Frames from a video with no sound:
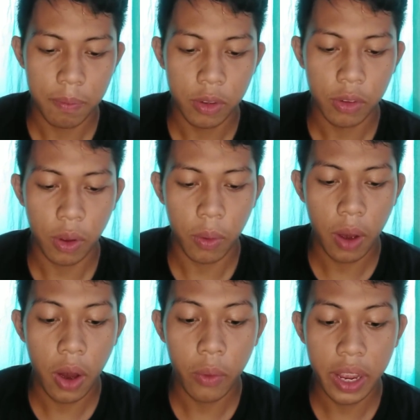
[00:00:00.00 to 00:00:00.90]
So
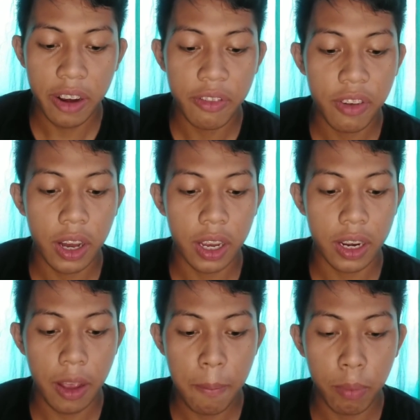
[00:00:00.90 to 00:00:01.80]
how impact
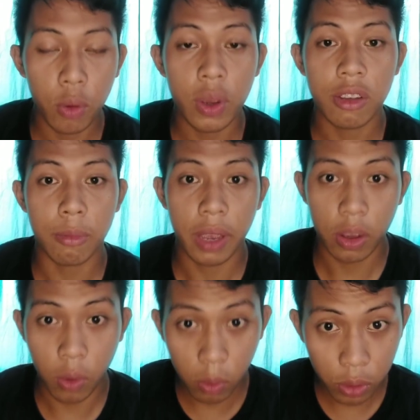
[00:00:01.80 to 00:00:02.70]
and influenced by
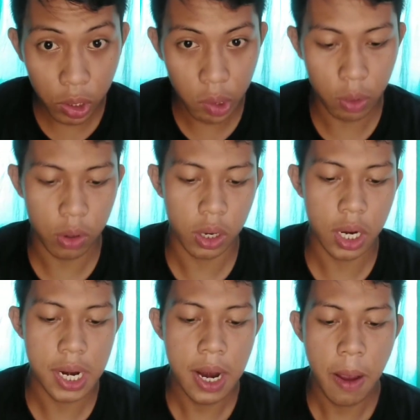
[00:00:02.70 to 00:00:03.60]

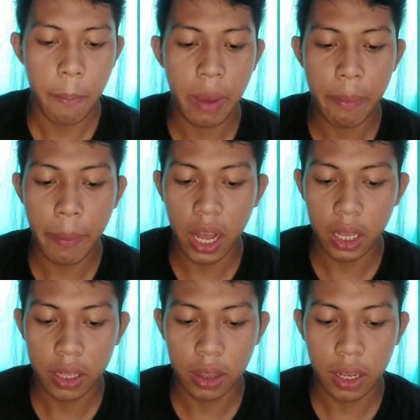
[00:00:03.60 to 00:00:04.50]
culture, by
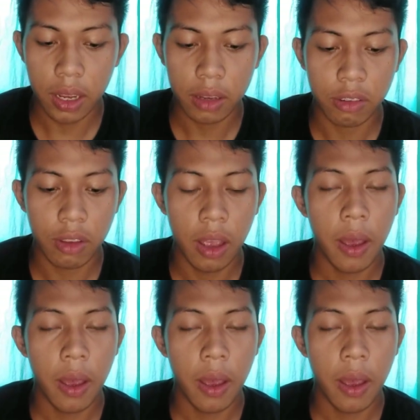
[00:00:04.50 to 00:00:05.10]
politics,